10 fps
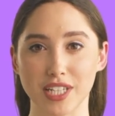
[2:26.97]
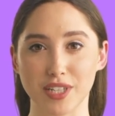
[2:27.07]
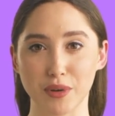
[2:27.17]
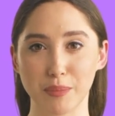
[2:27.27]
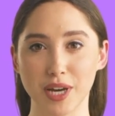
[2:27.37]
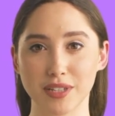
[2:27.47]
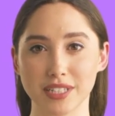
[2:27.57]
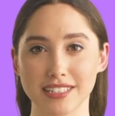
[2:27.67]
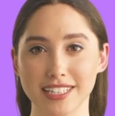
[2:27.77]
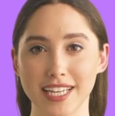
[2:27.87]
your model
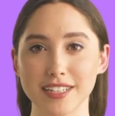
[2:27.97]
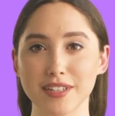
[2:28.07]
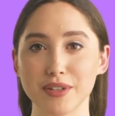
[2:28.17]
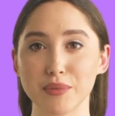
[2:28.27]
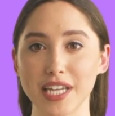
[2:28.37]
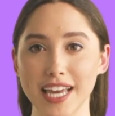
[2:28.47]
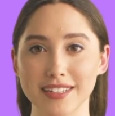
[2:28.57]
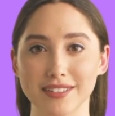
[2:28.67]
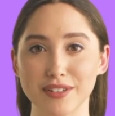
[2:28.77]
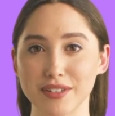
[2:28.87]
could tell you the degree of
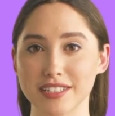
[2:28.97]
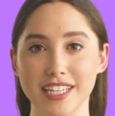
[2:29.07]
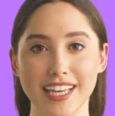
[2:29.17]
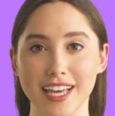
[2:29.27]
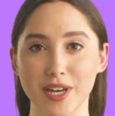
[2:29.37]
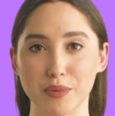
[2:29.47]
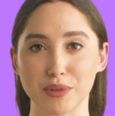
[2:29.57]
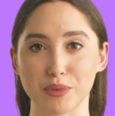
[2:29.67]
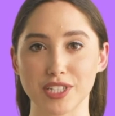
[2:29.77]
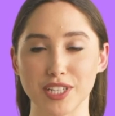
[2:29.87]
certainty
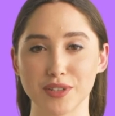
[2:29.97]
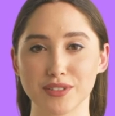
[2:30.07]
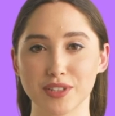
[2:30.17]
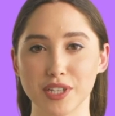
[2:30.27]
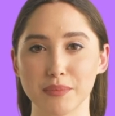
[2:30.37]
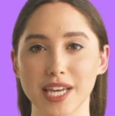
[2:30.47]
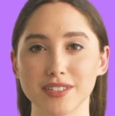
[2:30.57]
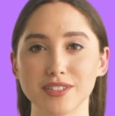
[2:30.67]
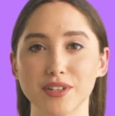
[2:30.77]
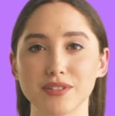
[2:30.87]
with which a user could be
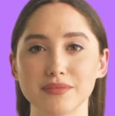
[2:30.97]
upsold.